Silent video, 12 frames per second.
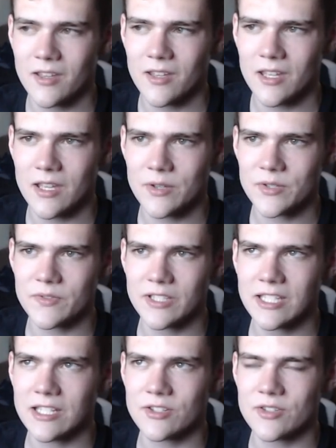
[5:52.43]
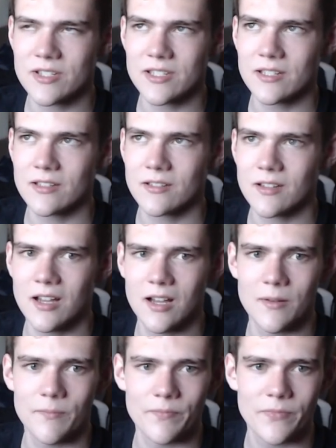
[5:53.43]
It was really interesting.
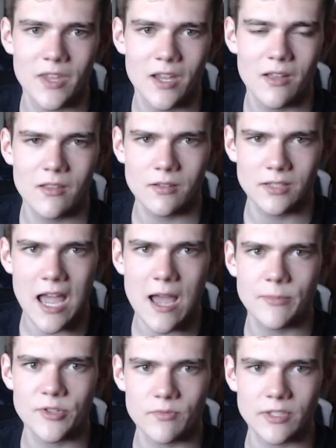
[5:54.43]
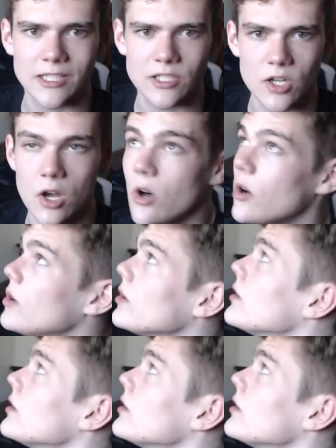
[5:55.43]
The lab is really tall.